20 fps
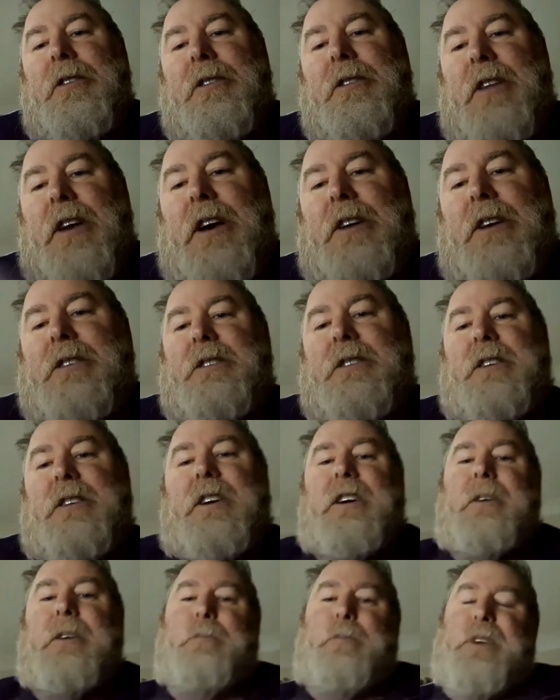that
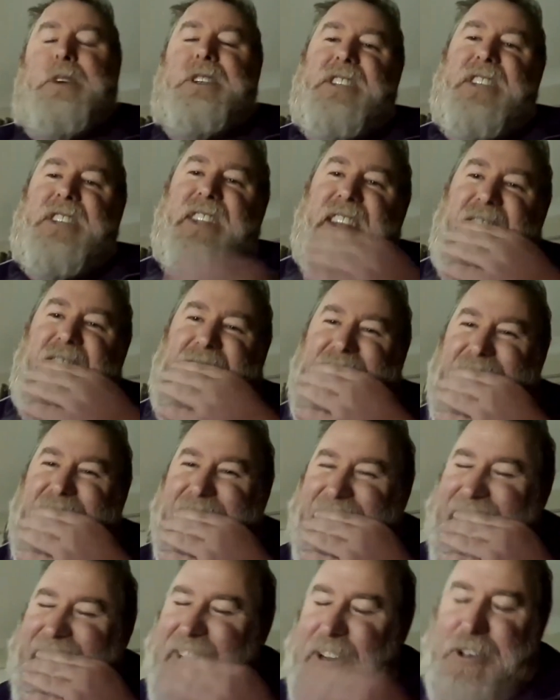picture there,
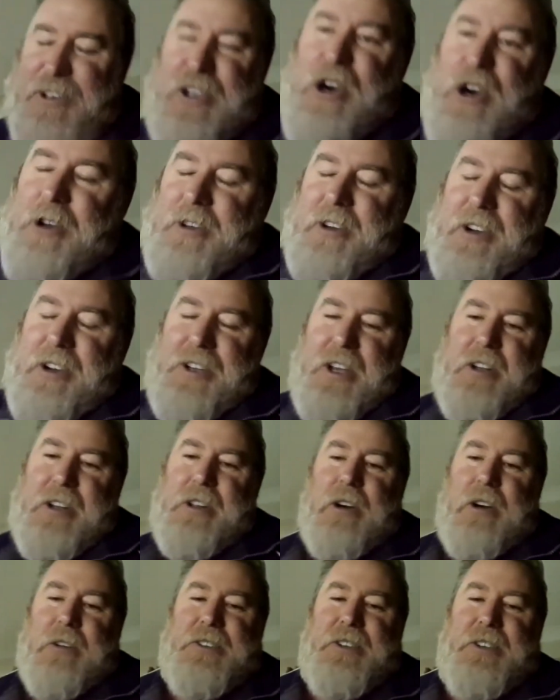on your
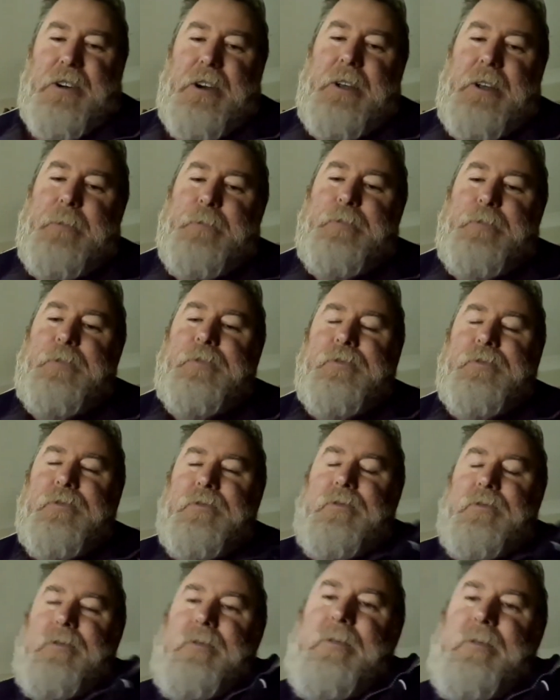clock, sorry,
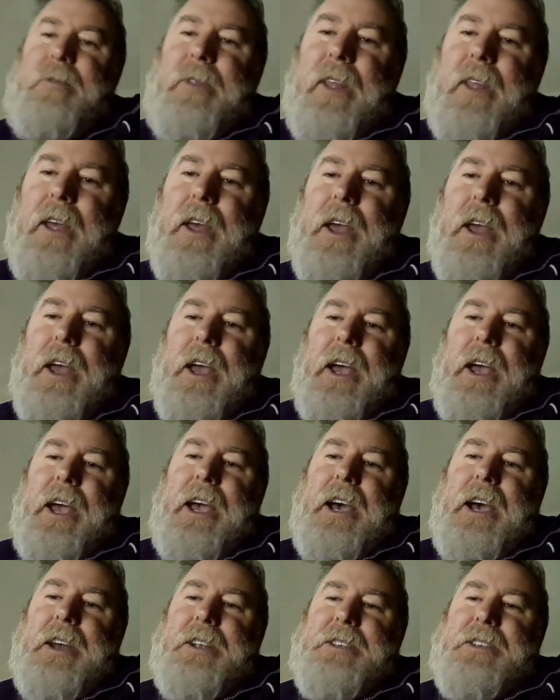
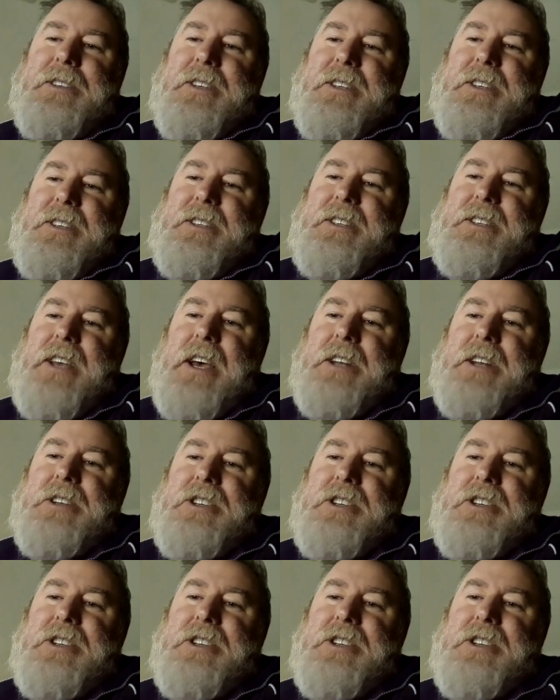how does the sun